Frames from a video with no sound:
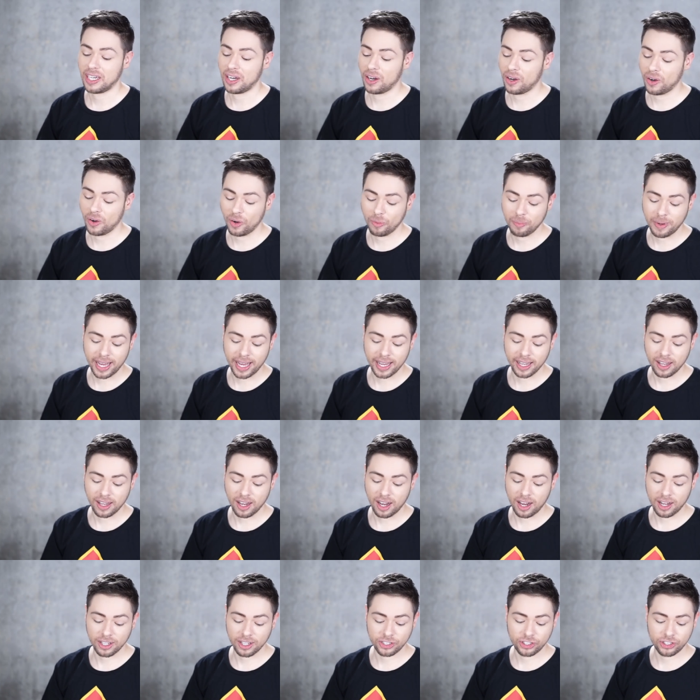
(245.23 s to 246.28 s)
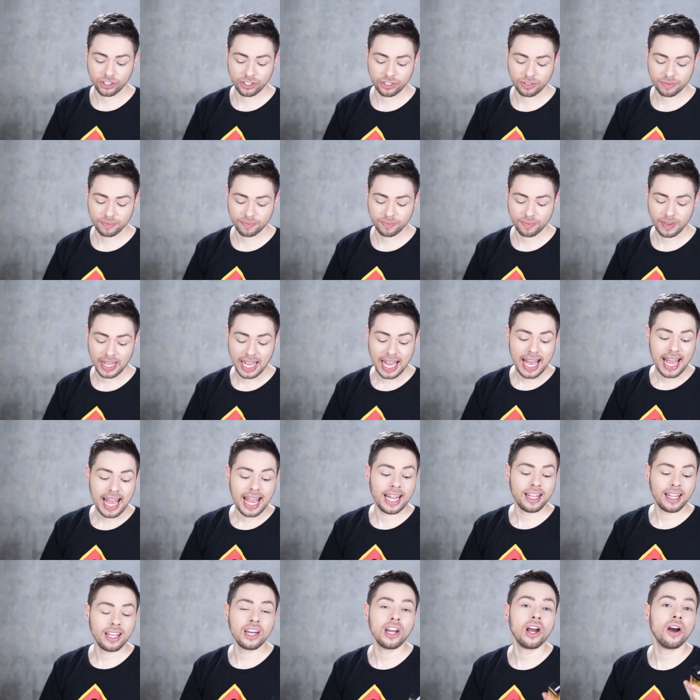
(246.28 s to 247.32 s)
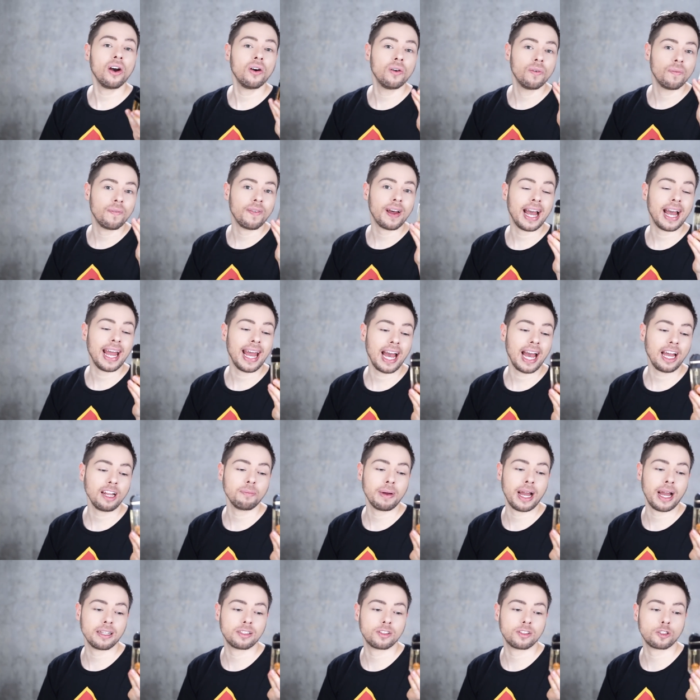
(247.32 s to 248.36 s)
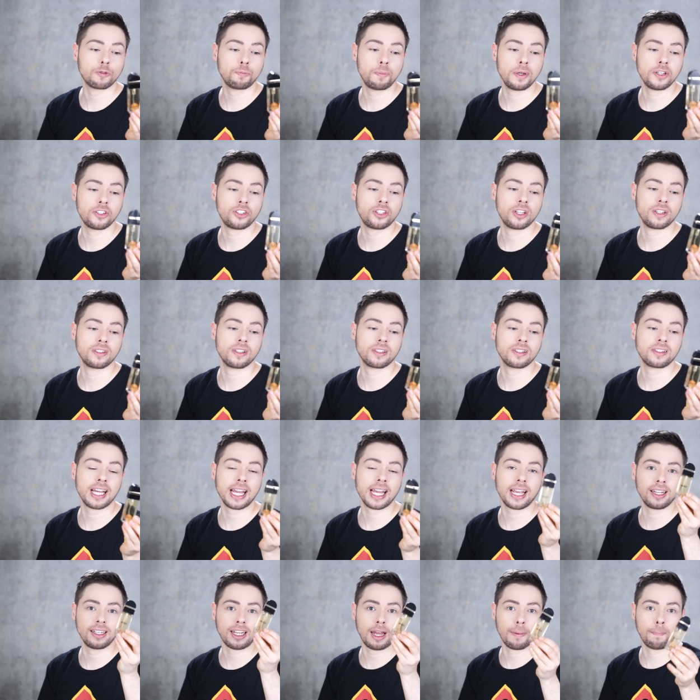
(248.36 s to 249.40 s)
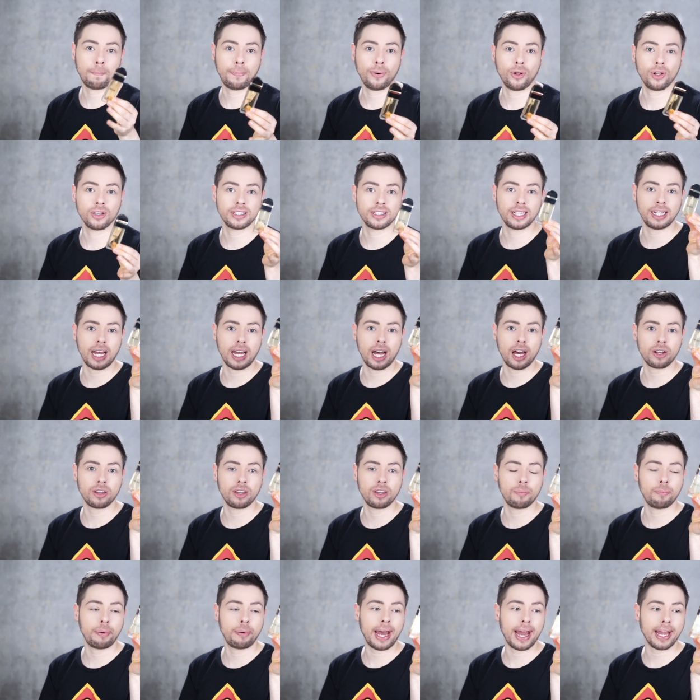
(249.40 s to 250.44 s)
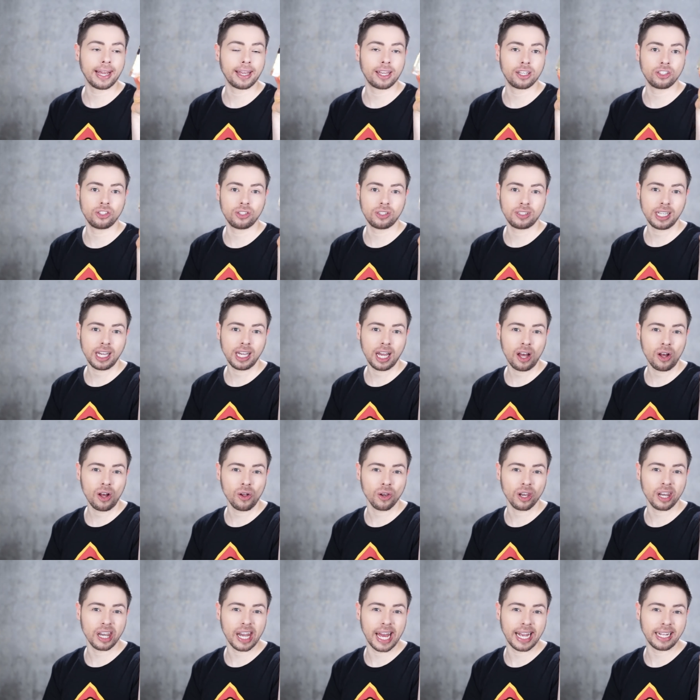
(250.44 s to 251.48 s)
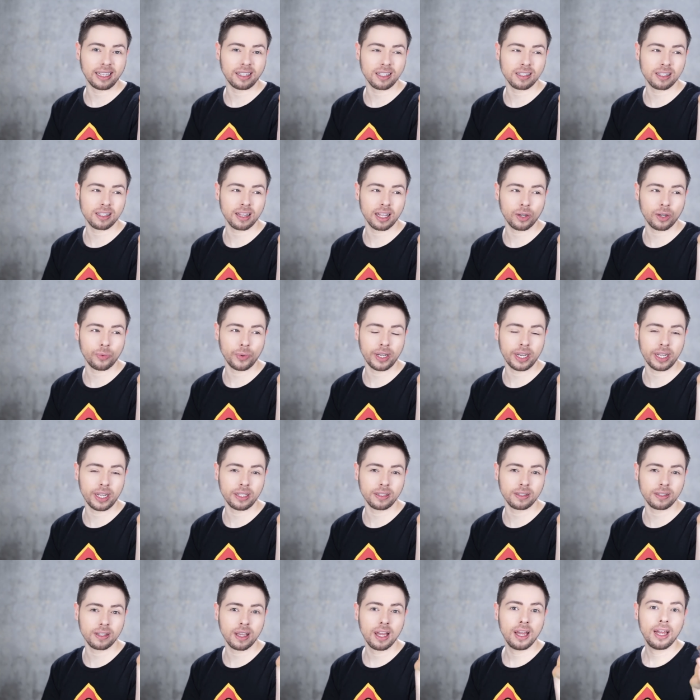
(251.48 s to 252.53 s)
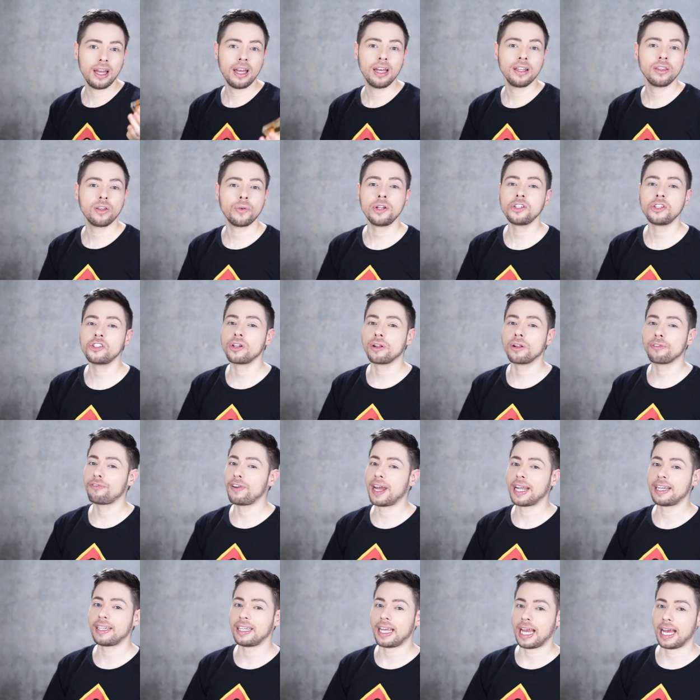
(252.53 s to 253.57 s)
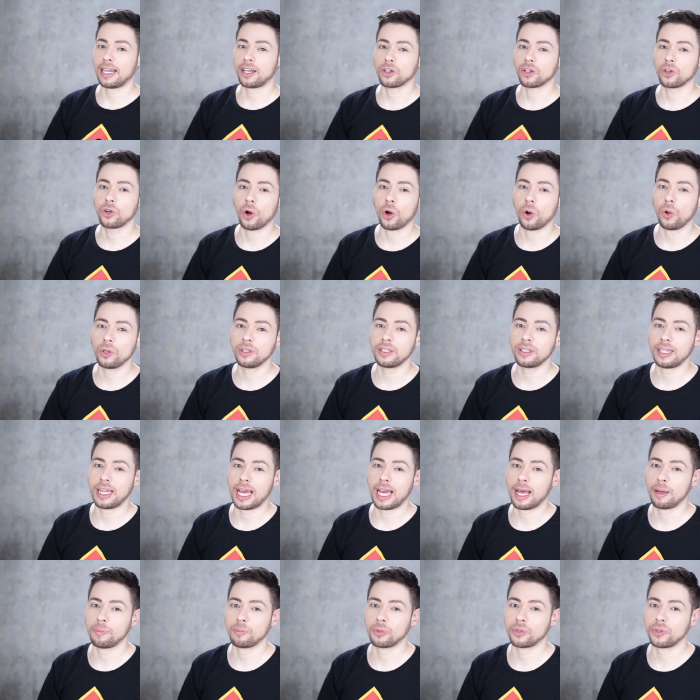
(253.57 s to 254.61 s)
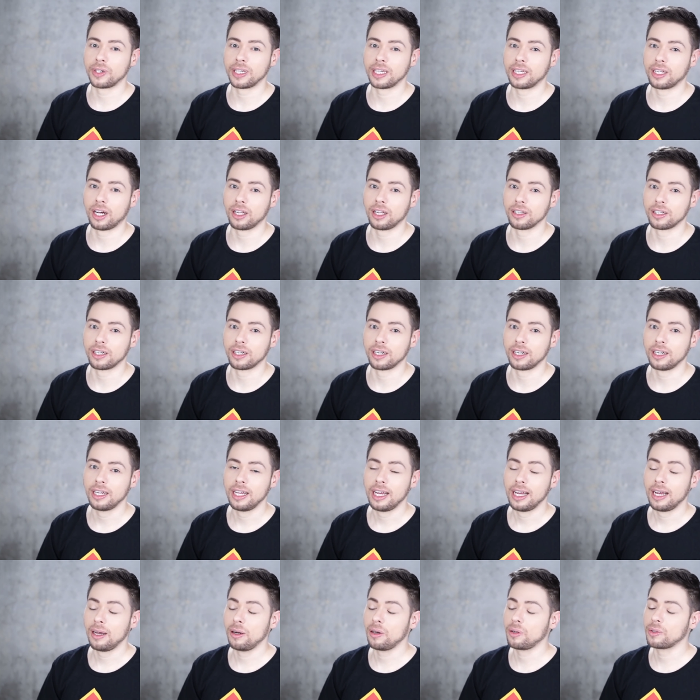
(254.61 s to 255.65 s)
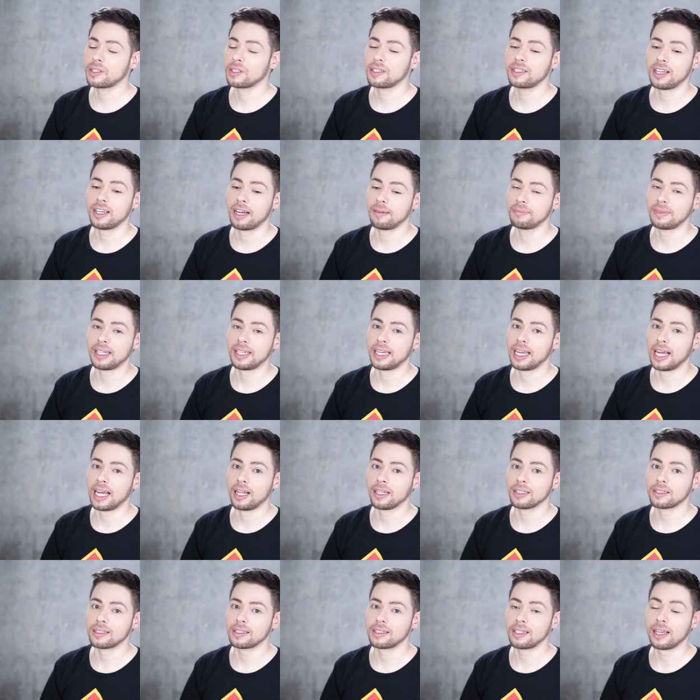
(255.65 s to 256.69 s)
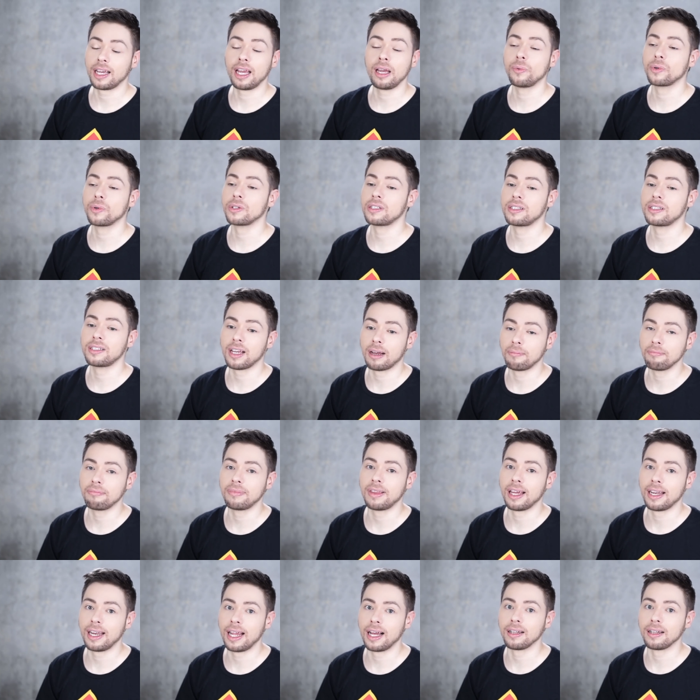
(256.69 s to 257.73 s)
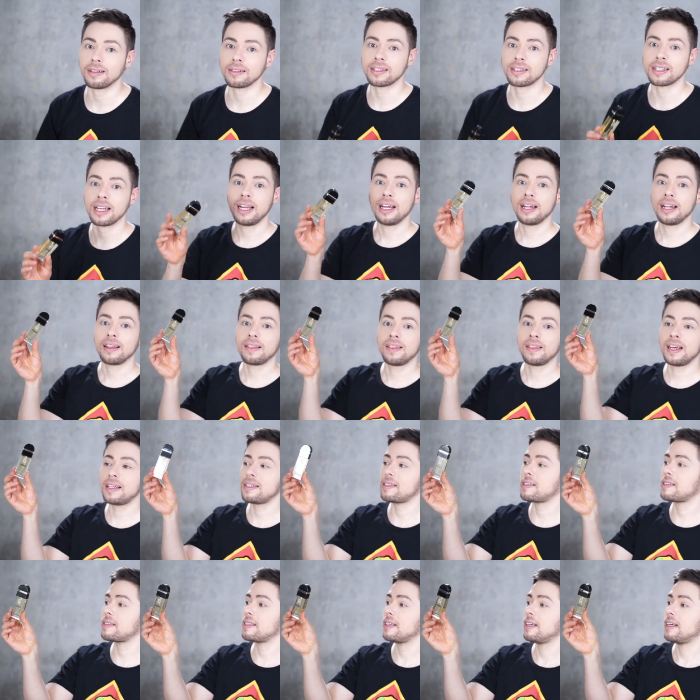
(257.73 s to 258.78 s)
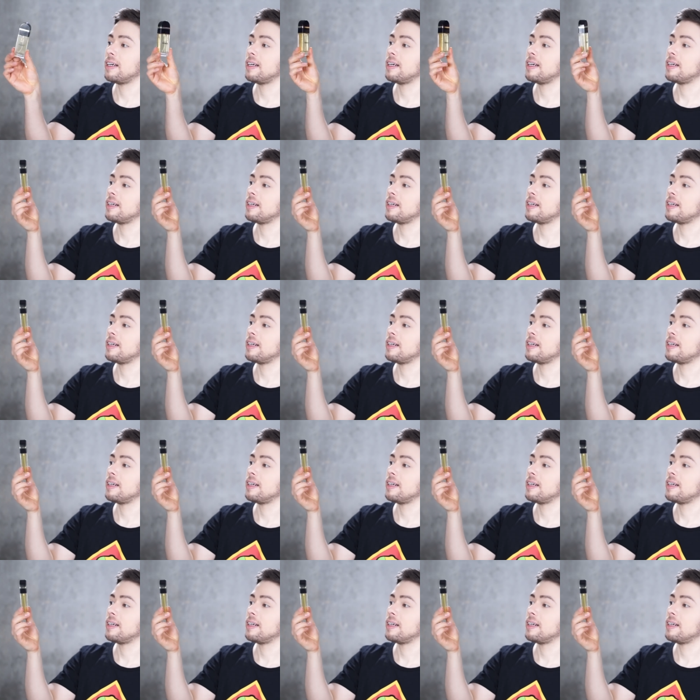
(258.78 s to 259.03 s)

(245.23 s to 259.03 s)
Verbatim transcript: Oh my gosh. And you know, I had my suspicions the second I pulled it out of the package. You see how light this liquid is? The original Fendi had a golden ambery color. It was something else. It was something else. This...